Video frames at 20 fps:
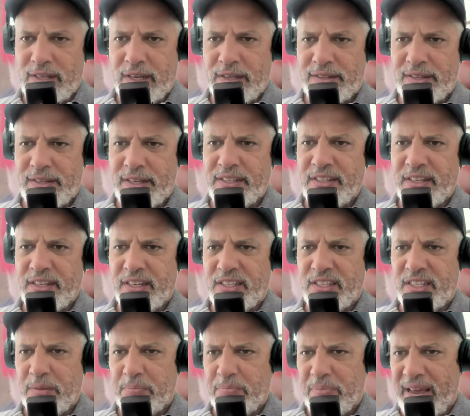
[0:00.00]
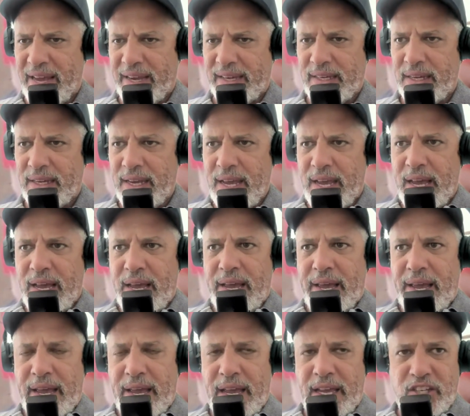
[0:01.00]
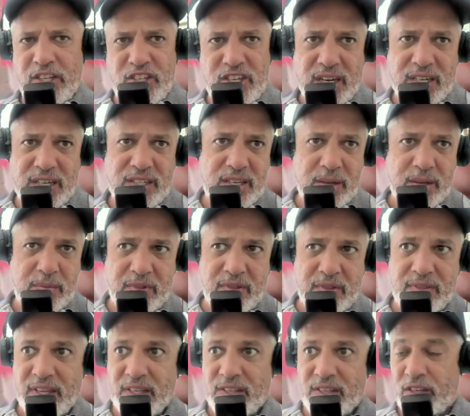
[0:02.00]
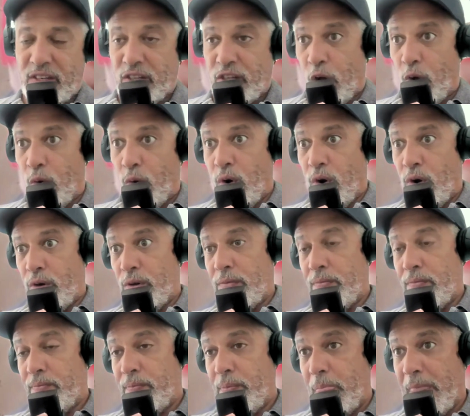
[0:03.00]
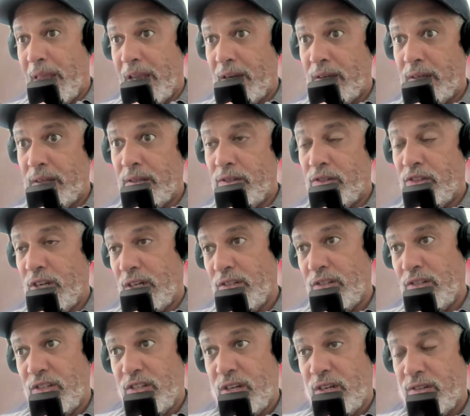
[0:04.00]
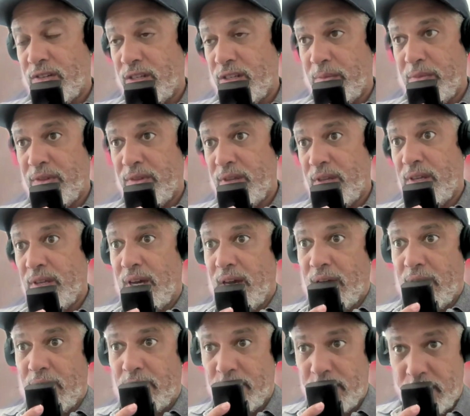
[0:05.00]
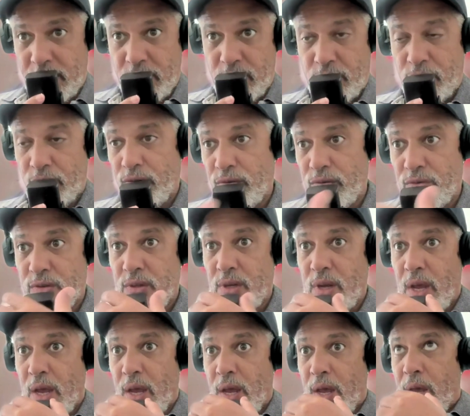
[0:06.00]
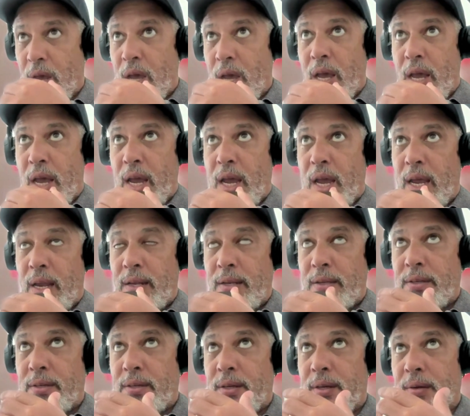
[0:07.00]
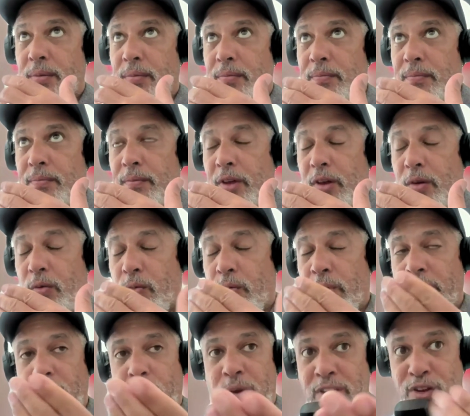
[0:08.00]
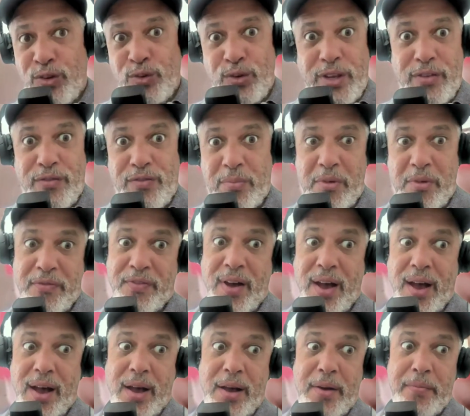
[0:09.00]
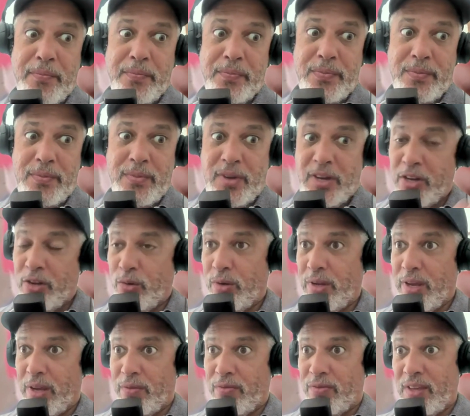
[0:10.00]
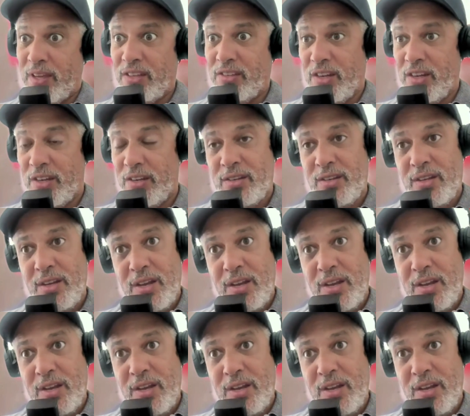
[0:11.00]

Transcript: easy to sit back and judge some of the things that go on, judge some of the issues, and when you're looking from afar and you're looking at things and